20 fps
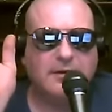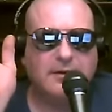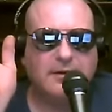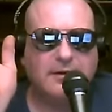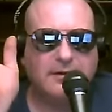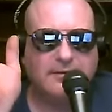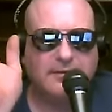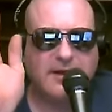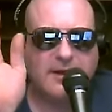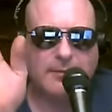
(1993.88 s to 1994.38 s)

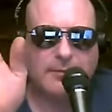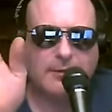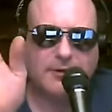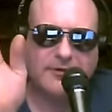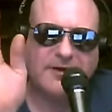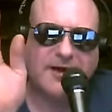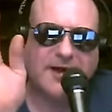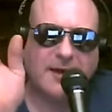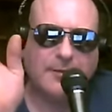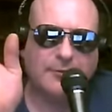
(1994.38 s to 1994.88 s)
They
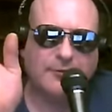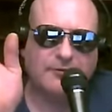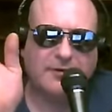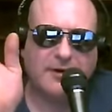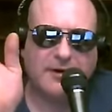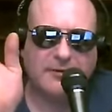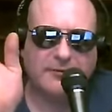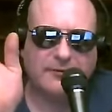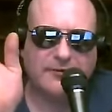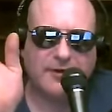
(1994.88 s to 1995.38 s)
put
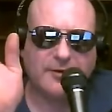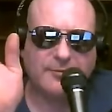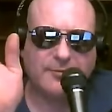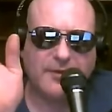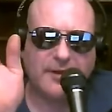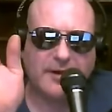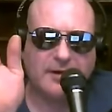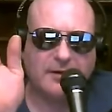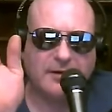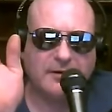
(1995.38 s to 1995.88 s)
chemtrails up
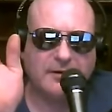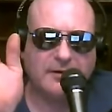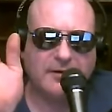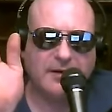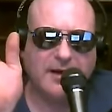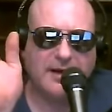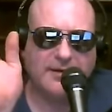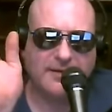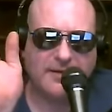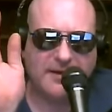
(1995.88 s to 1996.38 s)
there,
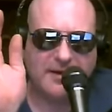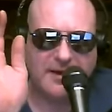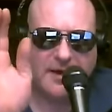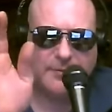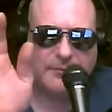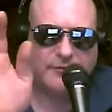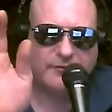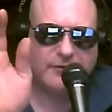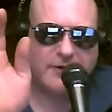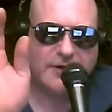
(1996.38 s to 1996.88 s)
and the
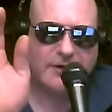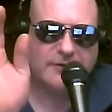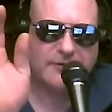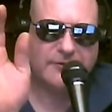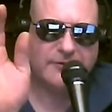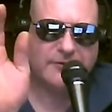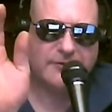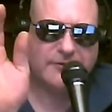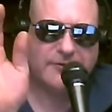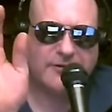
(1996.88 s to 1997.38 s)

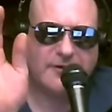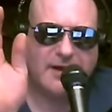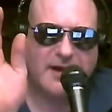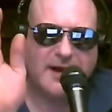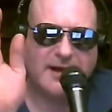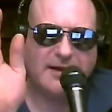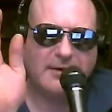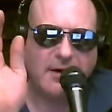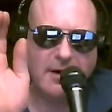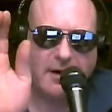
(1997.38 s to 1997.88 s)
chemtrails
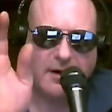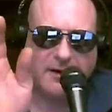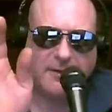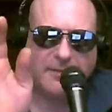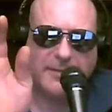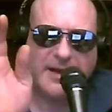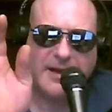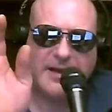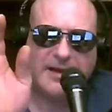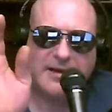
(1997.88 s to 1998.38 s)
and
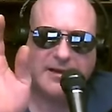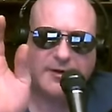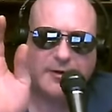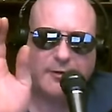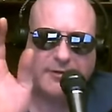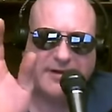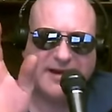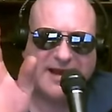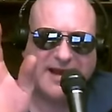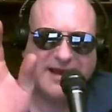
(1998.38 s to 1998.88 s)
HARP
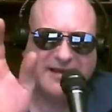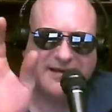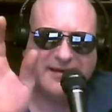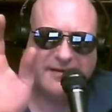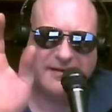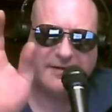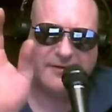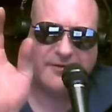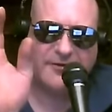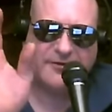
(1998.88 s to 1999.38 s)
create
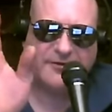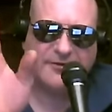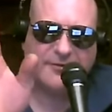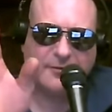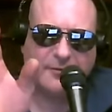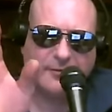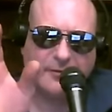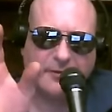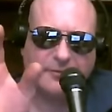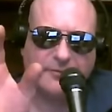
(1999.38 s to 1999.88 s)
the
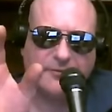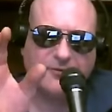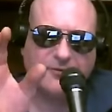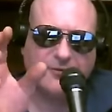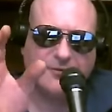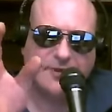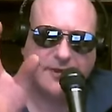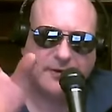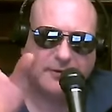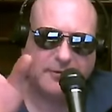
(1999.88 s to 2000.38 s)
storms
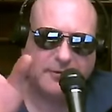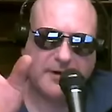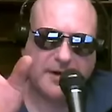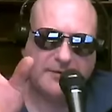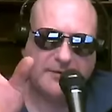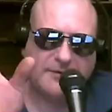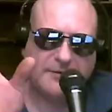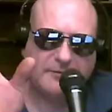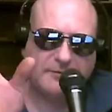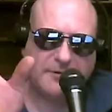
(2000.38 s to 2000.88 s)
that
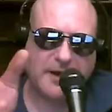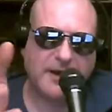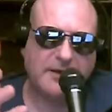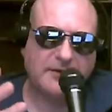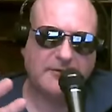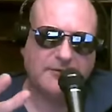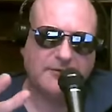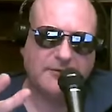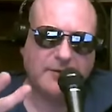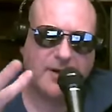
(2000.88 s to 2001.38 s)
create the
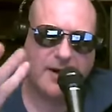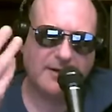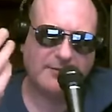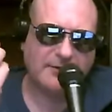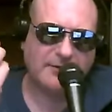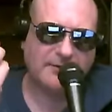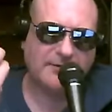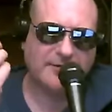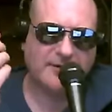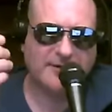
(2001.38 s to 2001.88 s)
rain, so
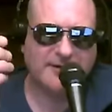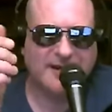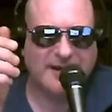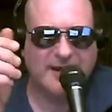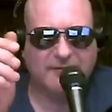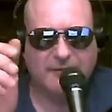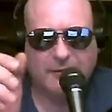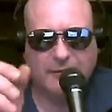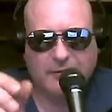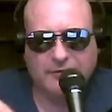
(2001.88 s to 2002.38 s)
obviously they
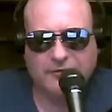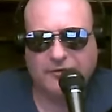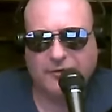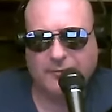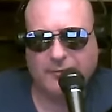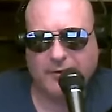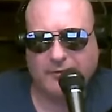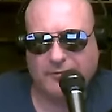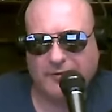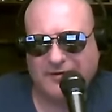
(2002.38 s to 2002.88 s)
have
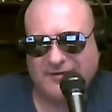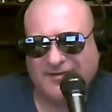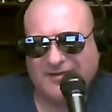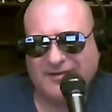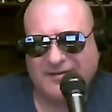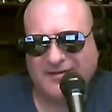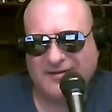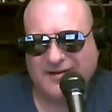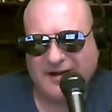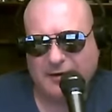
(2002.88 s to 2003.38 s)
ownership over it
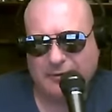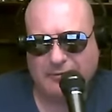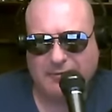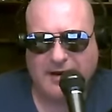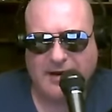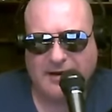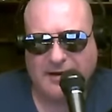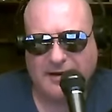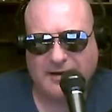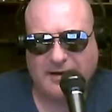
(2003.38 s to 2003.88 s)
since they
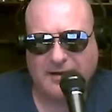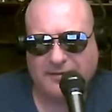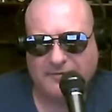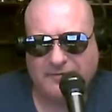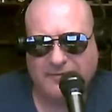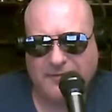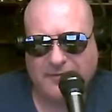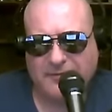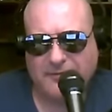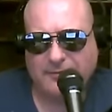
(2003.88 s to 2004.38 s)
created it in the
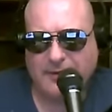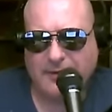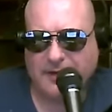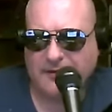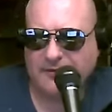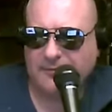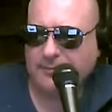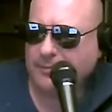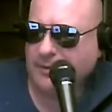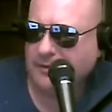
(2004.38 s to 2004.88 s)
first place.